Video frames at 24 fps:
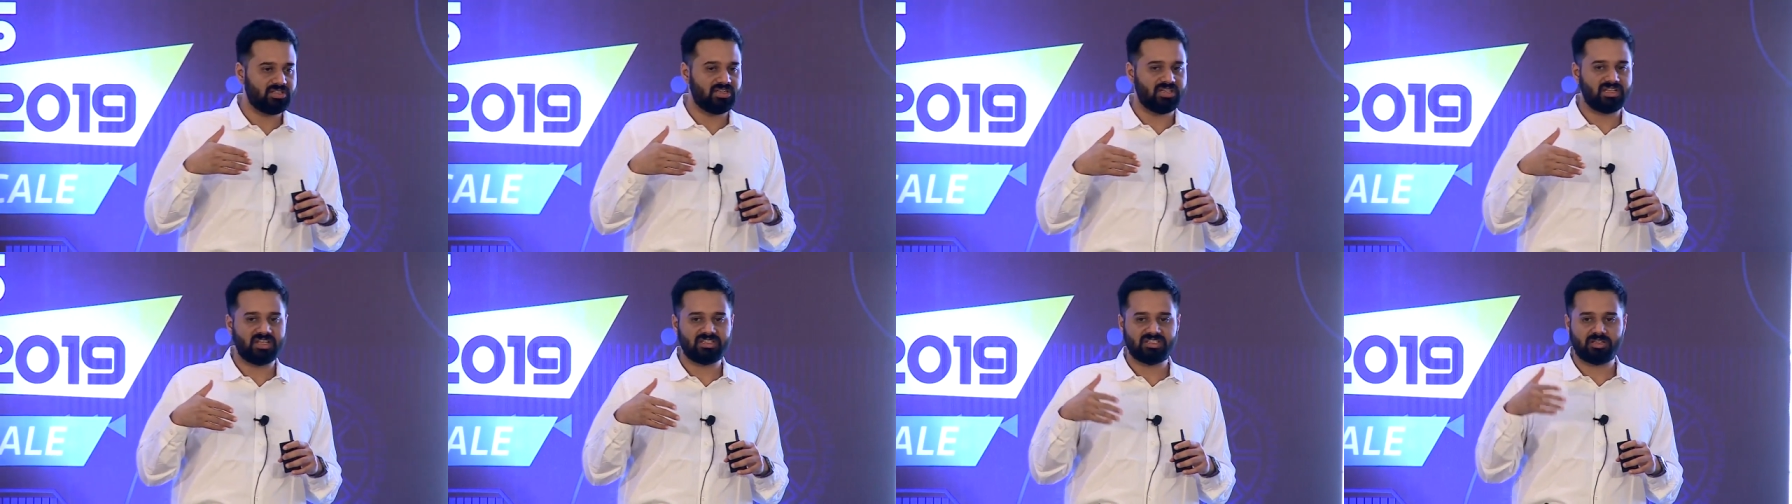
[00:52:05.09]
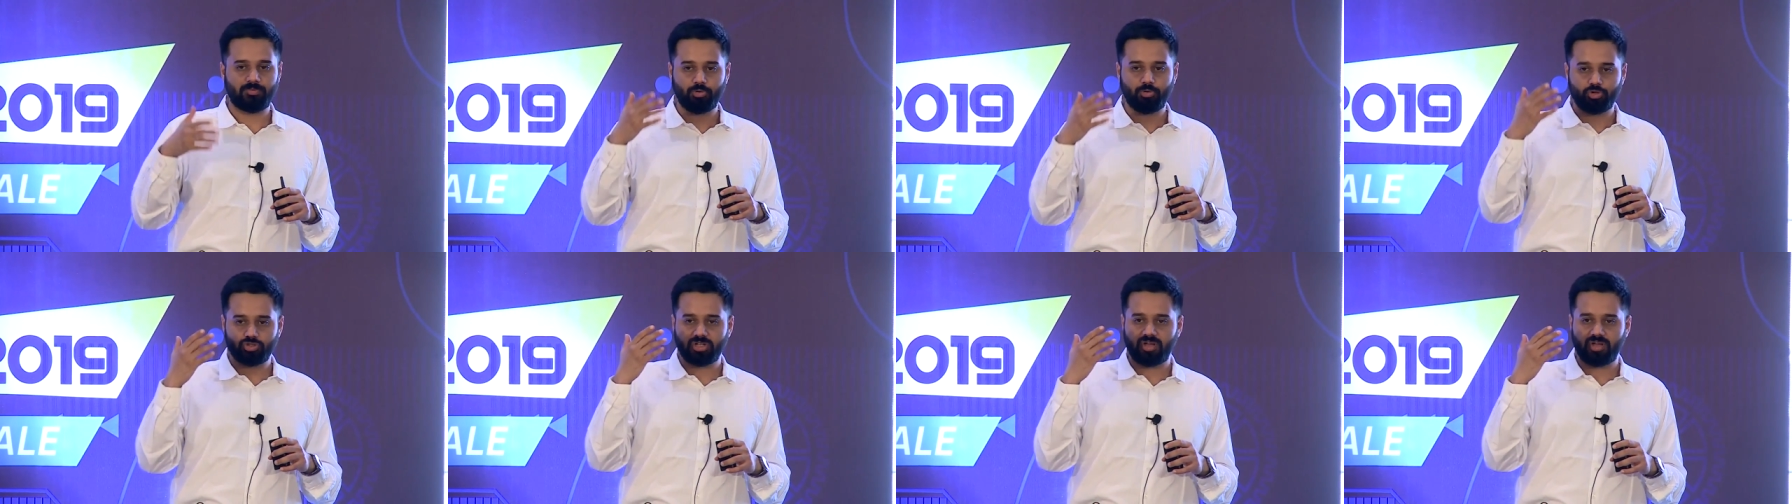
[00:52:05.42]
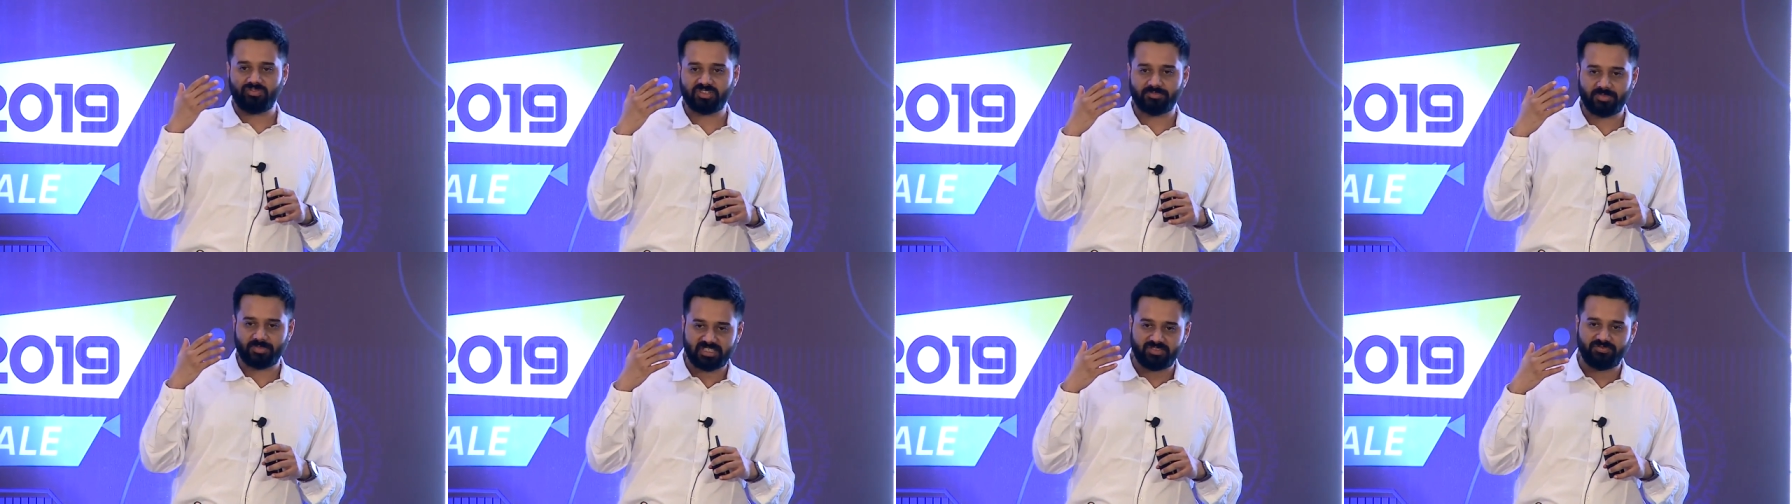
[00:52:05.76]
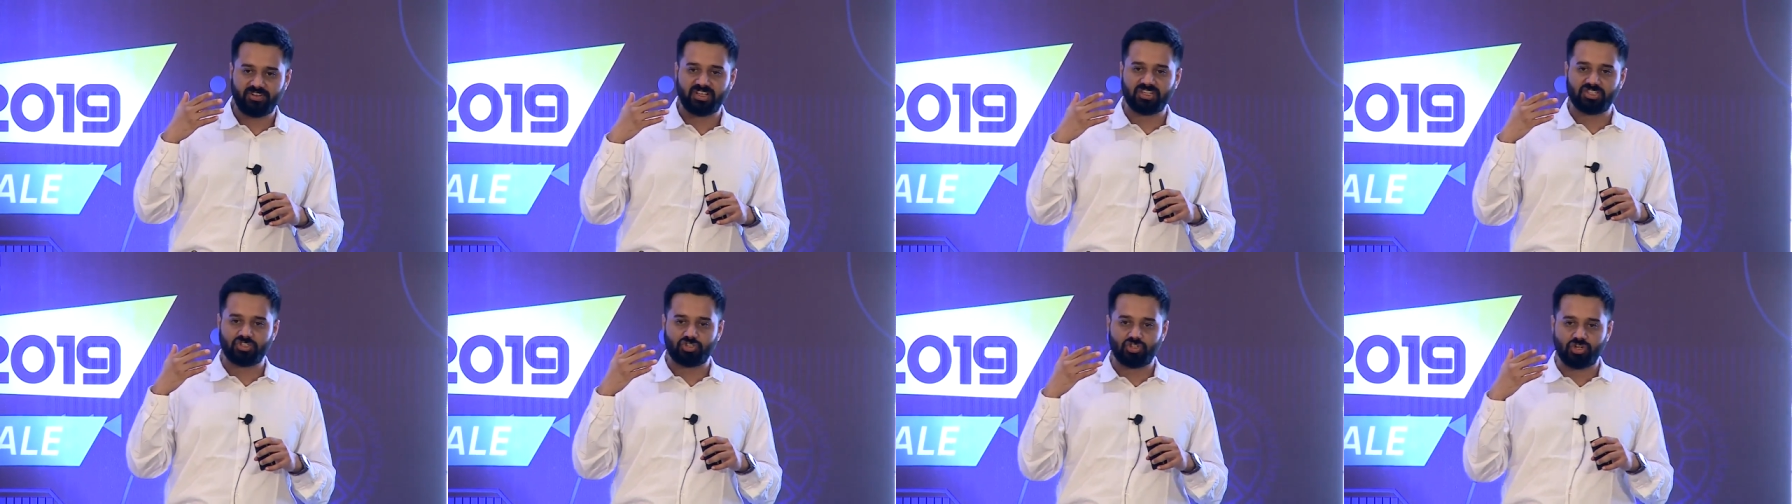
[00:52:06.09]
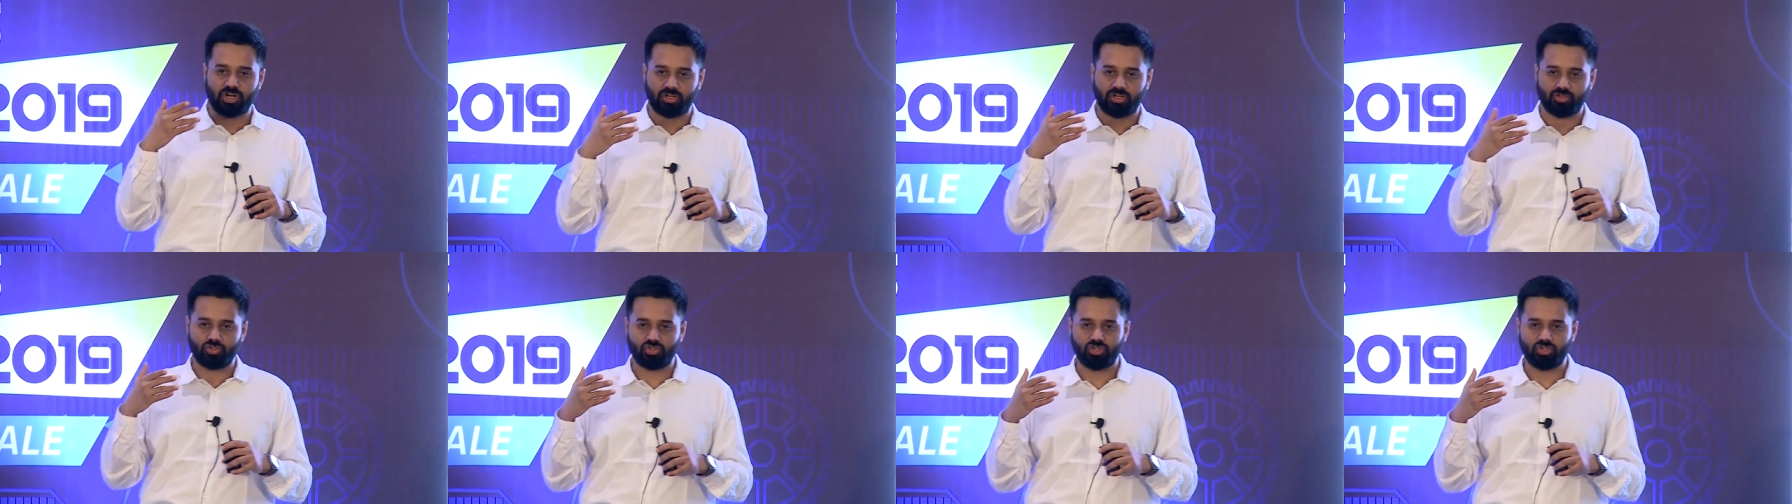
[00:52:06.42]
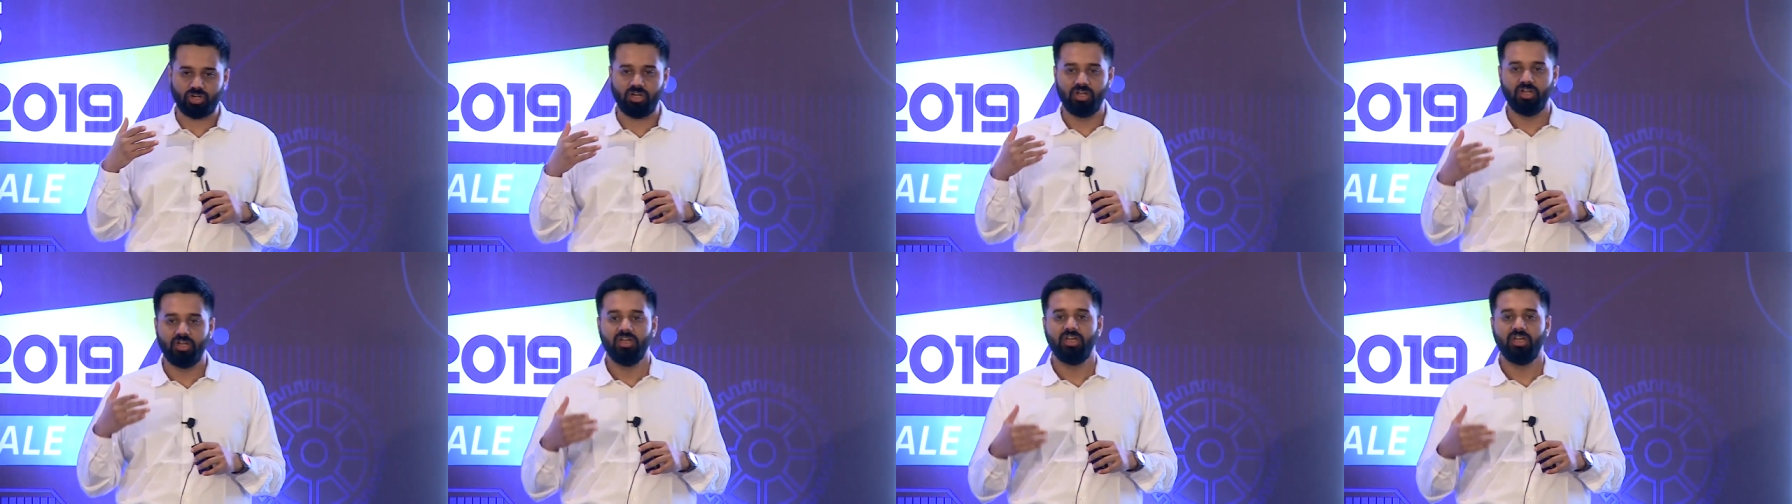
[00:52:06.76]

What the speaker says: They're supposed to have a specific structure.